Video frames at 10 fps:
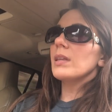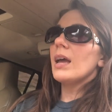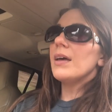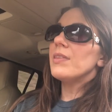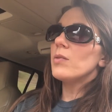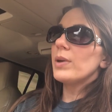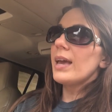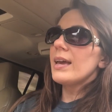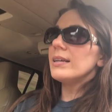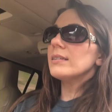And then we
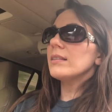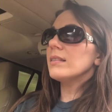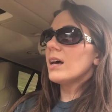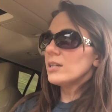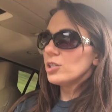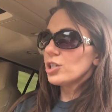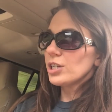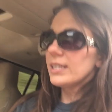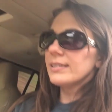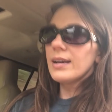ate lunch
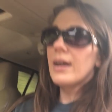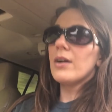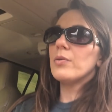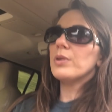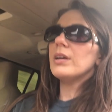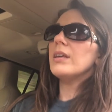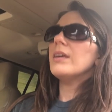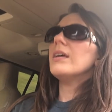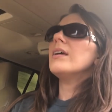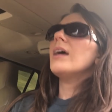in
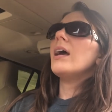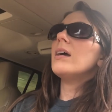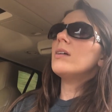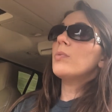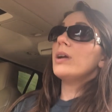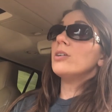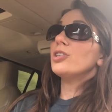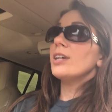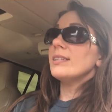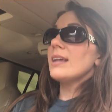town, and we are
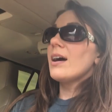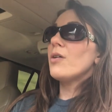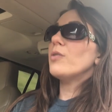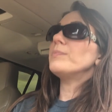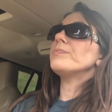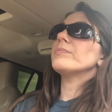just now